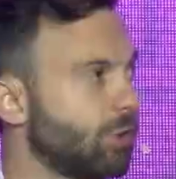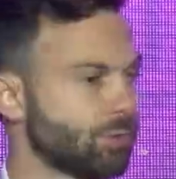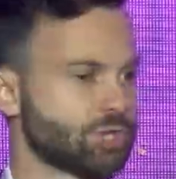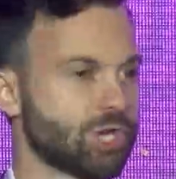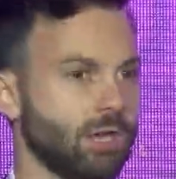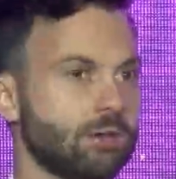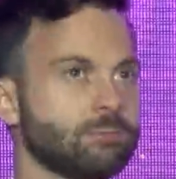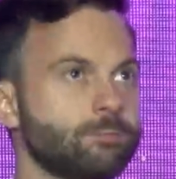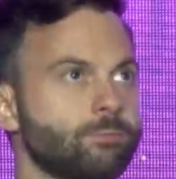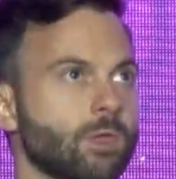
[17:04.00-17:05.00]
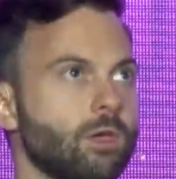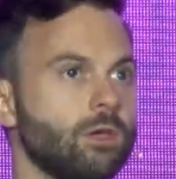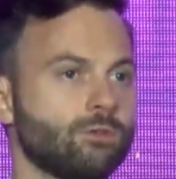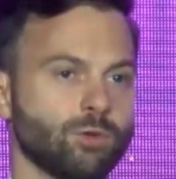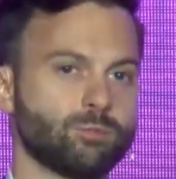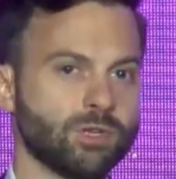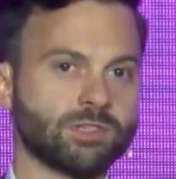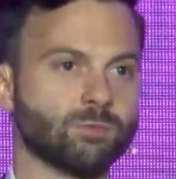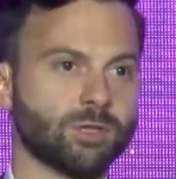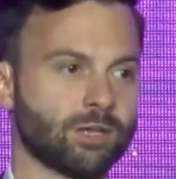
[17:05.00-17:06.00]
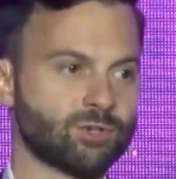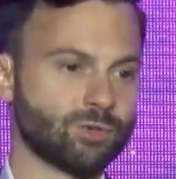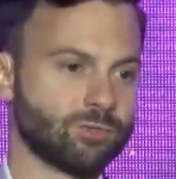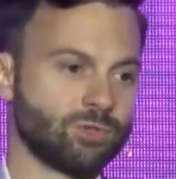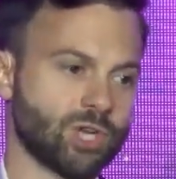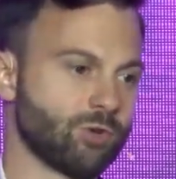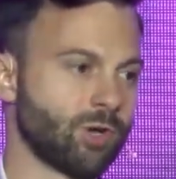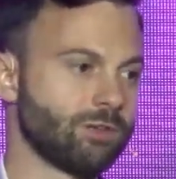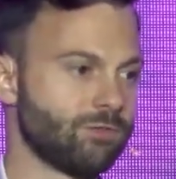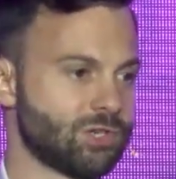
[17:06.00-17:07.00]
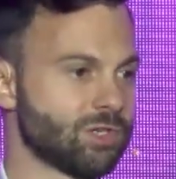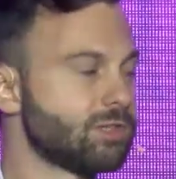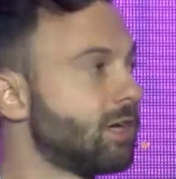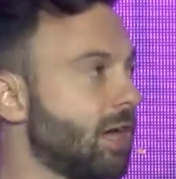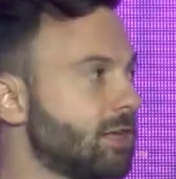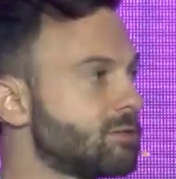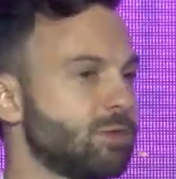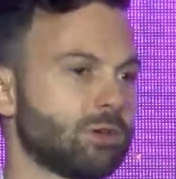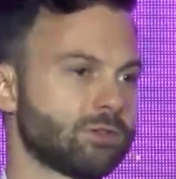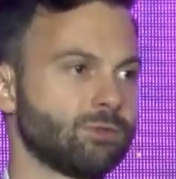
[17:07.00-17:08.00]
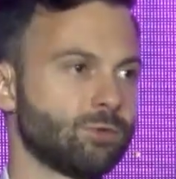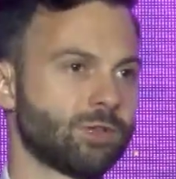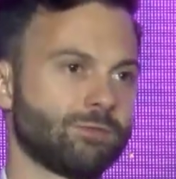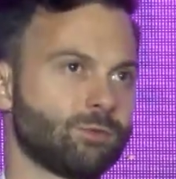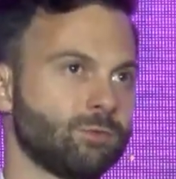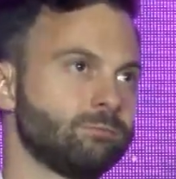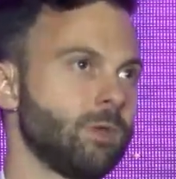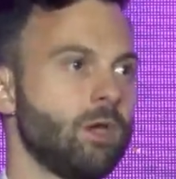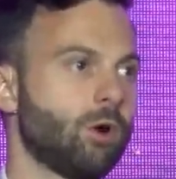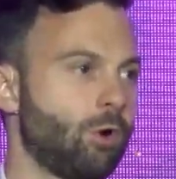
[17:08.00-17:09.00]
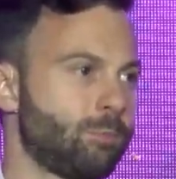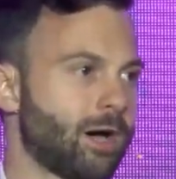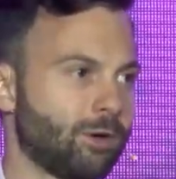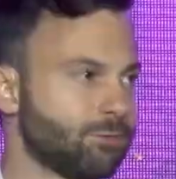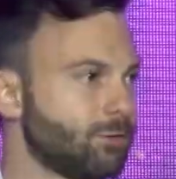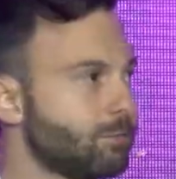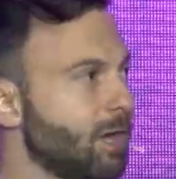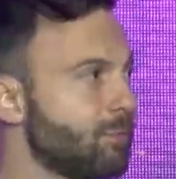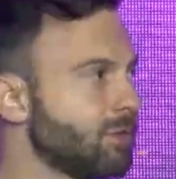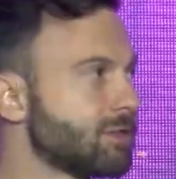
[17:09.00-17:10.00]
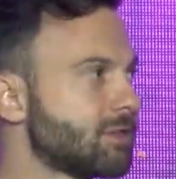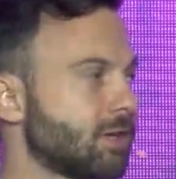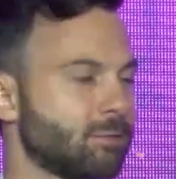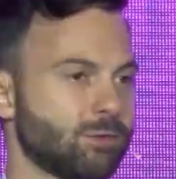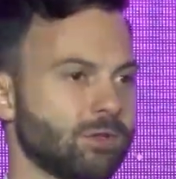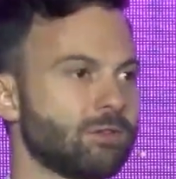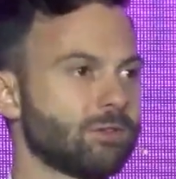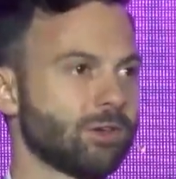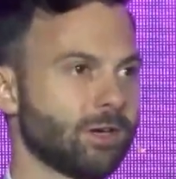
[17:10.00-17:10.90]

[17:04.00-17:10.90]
on chain. So in principle, that should generate efficiency gains because you don't have to hop out of the payment and settlement